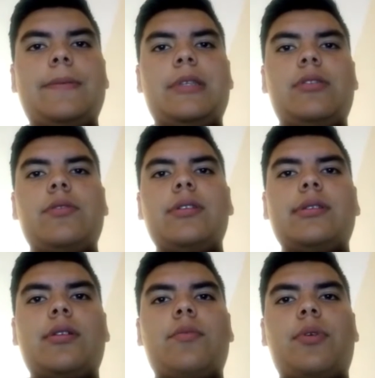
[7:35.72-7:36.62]
Two
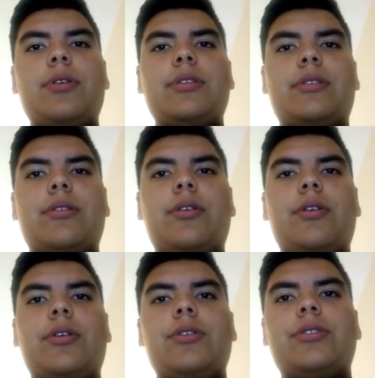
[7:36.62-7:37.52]
substituents numbers
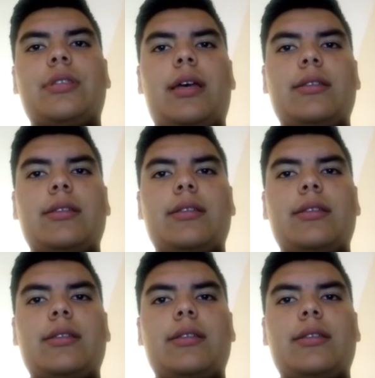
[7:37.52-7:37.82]
so